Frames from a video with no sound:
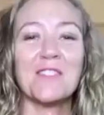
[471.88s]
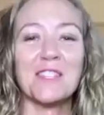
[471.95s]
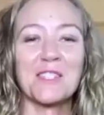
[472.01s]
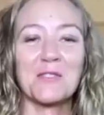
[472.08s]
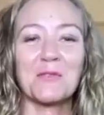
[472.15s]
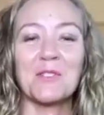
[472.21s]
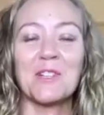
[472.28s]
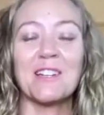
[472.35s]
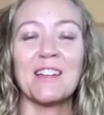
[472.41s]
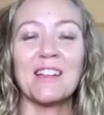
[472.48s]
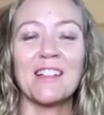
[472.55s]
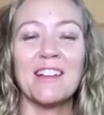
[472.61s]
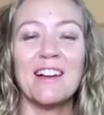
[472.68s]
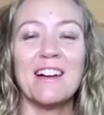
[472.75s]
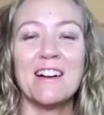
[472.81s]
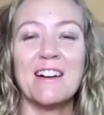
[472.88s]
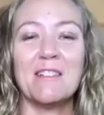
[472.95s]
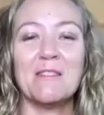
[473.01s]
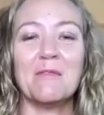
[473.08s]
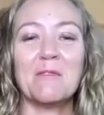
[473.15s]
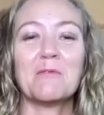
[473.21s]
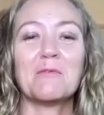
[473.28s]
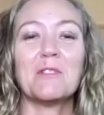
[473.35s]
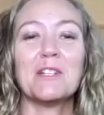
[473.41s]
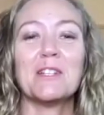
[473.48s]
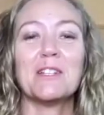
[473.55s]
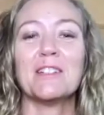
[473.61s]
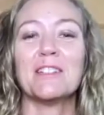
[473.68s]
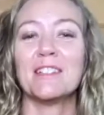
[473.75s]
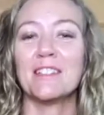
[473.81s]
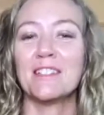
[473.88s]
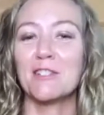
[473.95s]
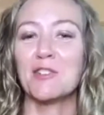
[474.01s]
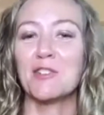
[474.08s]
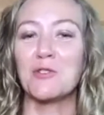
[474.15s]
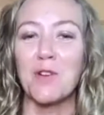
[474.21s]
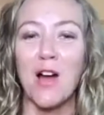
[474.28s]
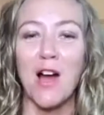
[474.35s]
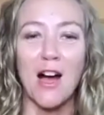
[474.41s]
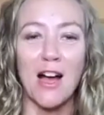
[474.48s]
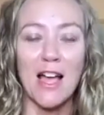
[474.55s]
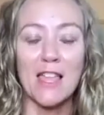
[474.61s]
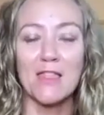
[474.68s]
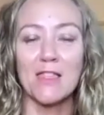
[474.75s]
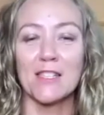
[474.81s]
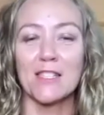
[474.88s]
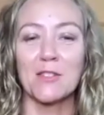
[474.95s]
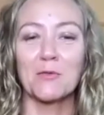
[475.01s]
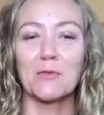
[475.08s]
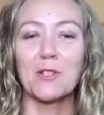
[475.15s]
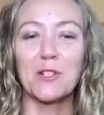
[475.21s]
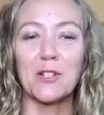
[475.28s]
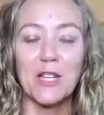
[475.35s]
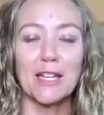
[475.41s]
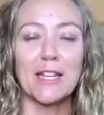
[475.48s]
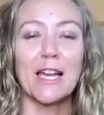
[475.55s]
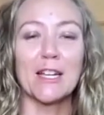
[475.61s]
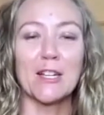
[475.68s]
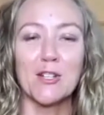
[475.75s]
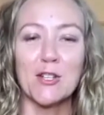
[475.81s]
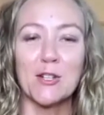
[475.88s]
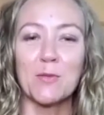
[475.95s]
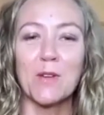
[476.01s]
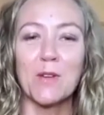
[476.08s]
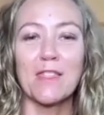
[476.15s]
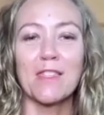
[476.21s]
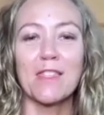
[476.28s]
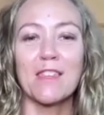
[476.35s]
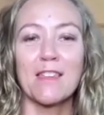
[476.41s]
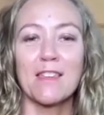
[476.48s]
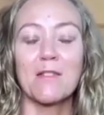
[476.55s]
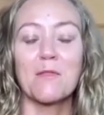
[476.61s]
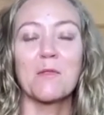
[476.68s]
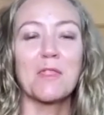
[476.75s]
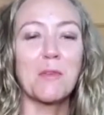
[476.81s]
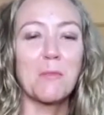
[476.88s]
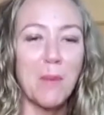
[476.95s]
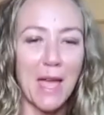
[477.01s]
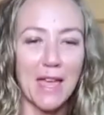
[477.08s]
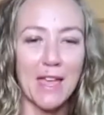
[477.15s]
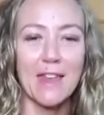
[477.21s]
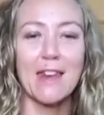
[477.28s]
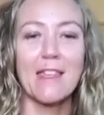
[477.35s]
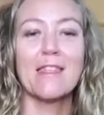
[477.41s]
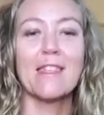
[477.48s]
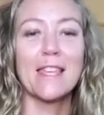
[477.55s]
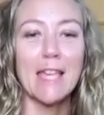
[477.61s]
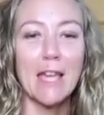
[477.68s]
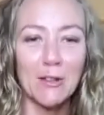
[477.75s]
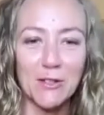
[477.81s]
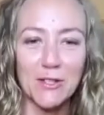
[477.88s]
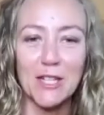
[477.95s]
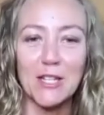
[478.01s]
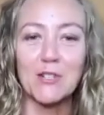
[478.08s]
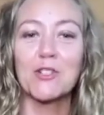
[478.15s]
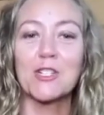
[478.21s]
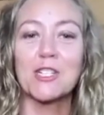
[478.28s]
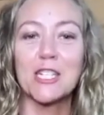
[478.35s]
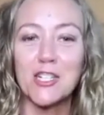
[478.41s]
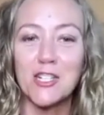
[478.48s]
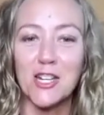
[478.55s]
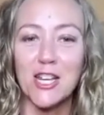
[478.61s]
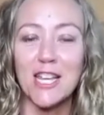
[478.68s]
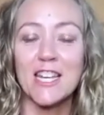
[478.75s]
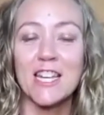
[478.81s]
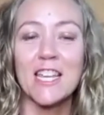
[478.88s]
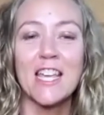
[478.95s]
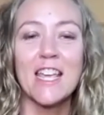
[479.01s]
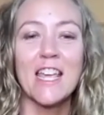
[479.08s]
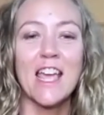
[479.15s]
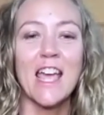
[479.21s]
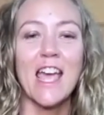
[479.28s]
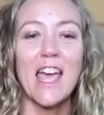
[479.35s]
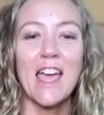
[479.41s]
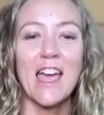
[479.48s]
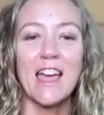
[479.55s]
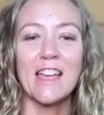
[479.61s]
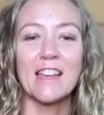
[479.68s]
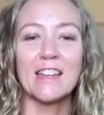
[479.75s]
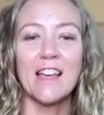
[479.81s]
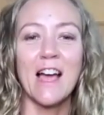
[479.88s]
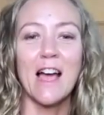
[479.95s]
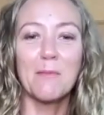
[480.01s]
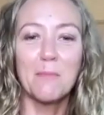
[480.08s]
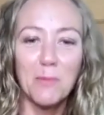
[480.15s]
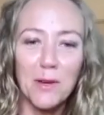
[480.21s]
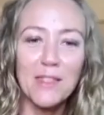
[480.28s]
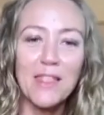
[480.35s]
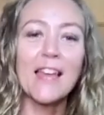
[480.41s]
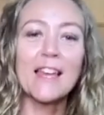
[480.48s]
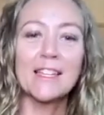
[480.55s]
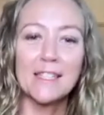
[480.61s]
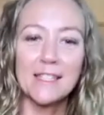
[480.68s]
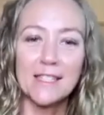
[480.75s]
this real draw and this real connection with the pagan and the Celtic tradition. Yeah. And I bring that in